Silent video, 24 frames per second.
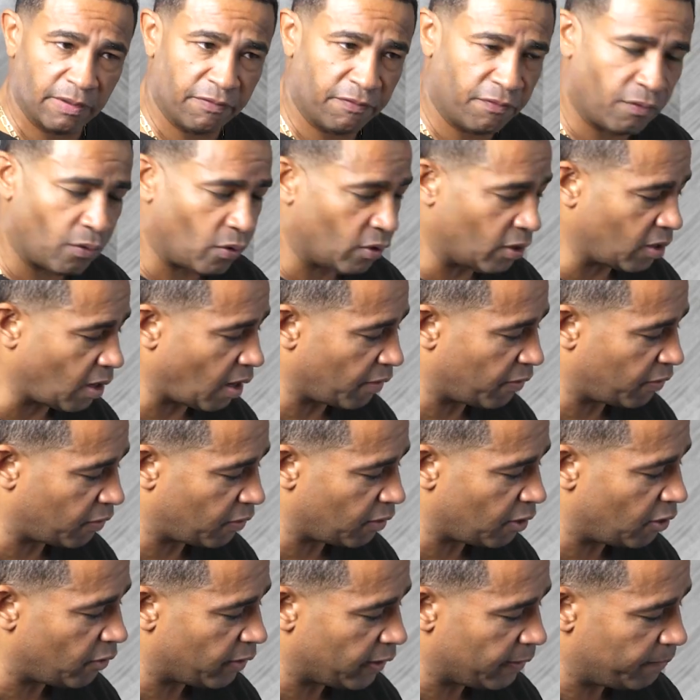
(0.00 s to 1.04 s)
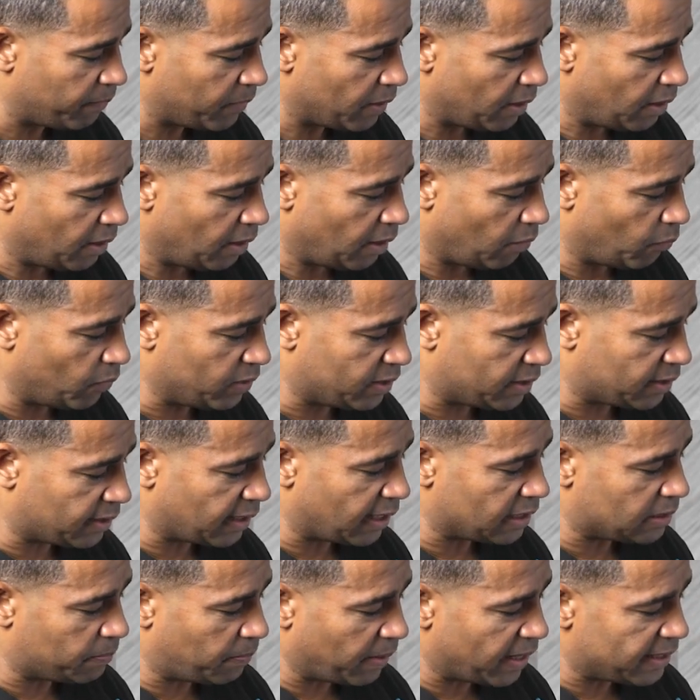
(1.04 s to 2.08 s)
foregut theory, which
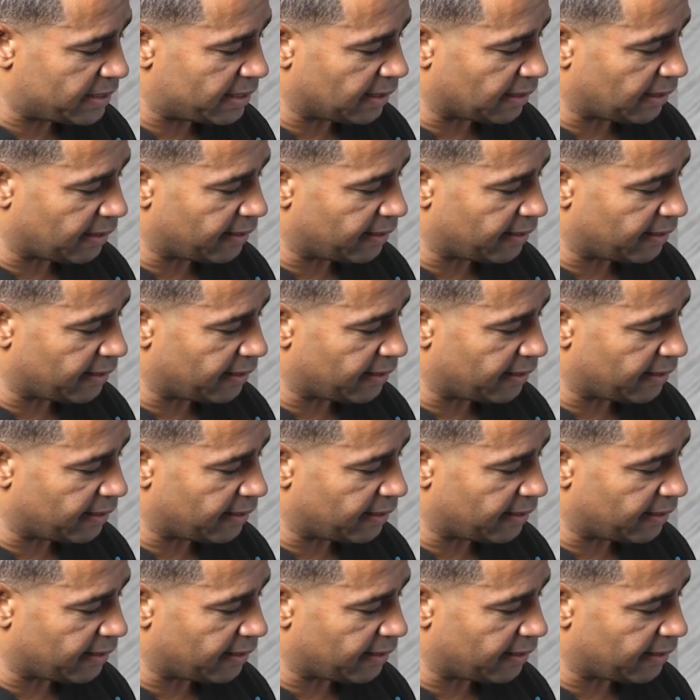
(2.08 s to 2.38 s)
states basically